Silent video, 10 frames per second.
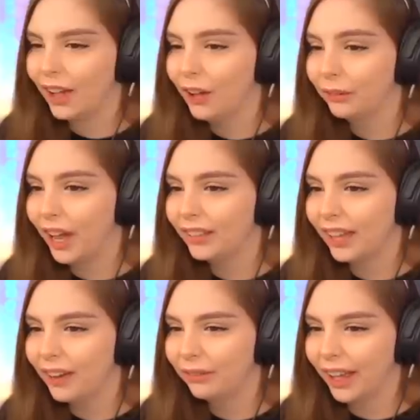Oh, okay. nice
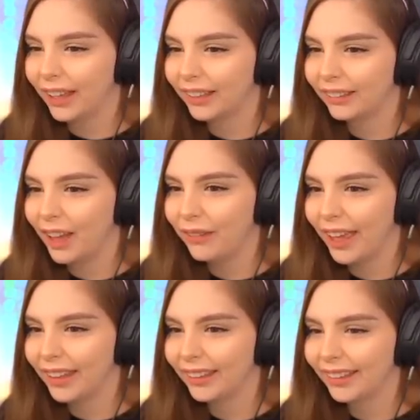outfit. Okay. Love
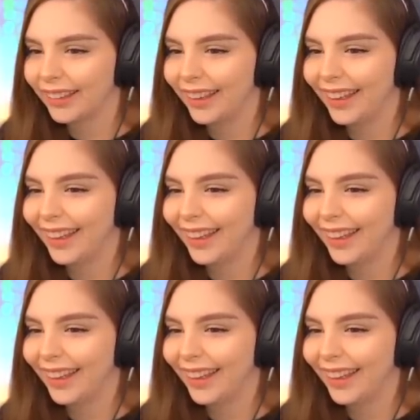that. It.